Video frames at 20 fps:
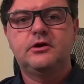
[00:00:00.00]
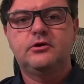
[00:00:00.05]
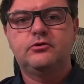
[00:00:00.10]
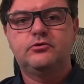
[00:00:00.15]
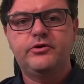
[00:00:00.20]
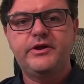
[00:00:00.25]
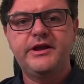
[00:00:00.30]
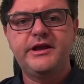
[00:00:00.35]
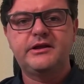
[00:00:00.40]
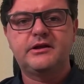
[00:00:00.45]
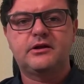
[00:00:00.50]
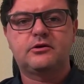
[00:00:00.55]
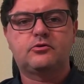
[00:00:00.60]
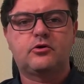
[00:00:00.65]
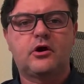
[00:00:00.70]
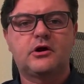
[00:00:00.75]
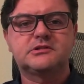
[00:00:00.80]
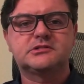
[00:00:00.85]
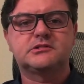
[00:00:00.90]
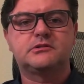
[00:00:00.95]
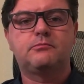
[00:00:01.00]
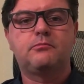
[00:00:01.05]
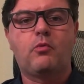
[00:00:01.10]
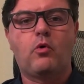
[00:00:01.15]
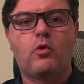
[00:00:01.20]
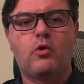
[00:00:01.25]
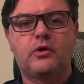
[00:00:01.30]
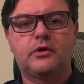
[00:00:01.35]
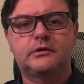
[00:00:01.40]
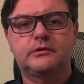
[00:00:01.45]
Green across the
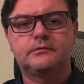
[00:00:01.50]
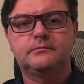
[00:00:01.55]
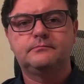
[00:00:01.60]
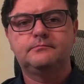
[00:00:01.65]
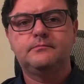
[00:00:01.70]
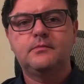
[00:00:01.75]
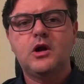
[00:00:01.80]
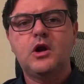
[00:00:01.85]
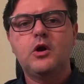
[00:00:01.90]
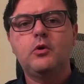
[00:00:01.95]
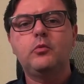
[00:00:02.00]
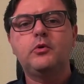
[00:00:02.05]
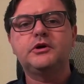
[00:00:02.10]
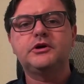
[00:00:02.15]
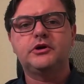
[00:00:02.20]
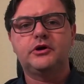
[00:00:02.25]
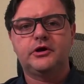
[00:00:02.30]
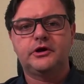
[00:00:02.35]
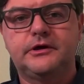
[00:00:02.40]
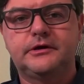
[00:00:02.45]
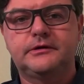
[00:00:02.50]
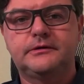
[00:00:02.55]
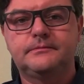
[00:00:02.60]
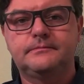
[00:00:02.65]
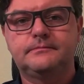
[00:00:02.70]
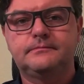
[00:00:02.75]
board. We're good.